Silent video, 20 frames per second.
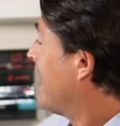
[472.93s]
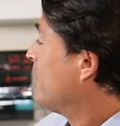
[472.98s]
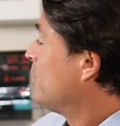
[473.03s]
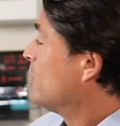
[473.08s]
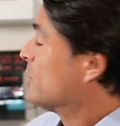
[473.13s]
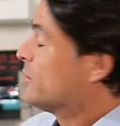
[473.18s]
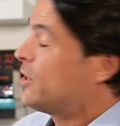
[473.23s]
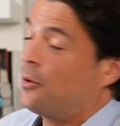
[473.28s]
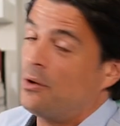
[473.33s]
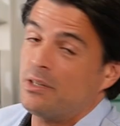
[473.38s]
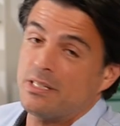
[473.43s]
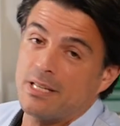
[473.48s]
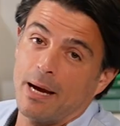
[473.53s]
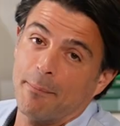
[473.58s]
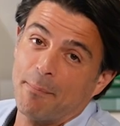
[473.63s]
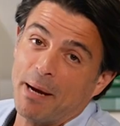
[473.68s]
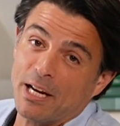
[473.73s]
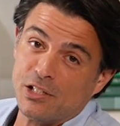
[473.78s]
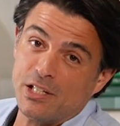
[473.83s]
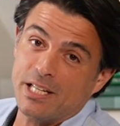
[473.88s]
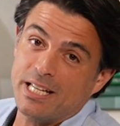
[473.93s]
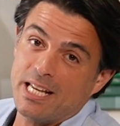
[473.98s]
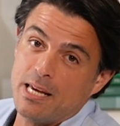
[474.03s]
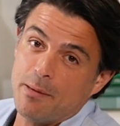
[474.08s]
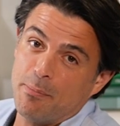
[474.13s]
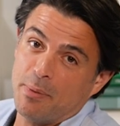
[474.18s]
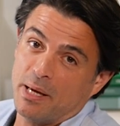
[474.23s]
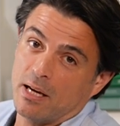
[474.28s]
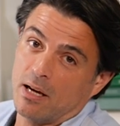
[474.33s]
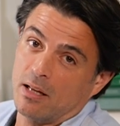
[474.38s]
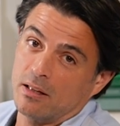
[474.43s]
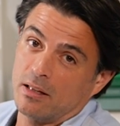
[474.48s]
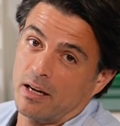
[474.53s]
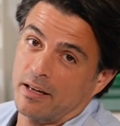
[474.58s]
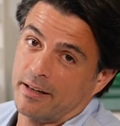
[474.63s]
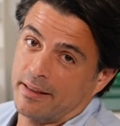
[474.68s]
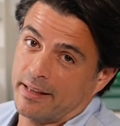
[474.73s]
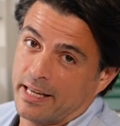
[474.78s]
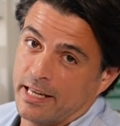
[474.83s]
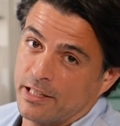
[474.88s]
and you'll notice I'm actually keeping a
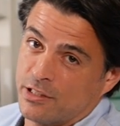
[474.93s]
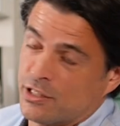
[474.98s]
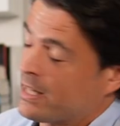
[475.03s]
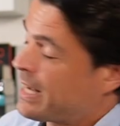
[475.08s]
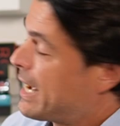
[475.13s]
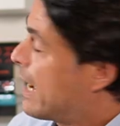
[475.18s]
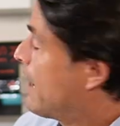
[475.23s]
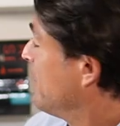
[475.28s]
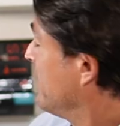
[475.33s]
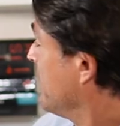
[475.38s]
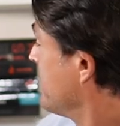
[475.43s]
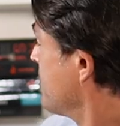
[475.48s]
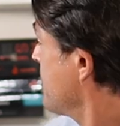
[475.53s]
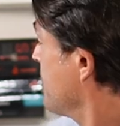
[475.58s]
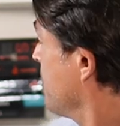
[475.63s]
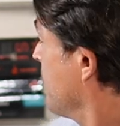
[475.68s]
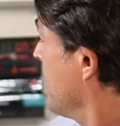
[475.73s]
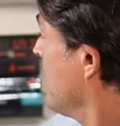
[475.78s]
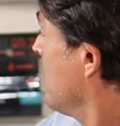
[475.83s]
lot of the kitchen cabinets.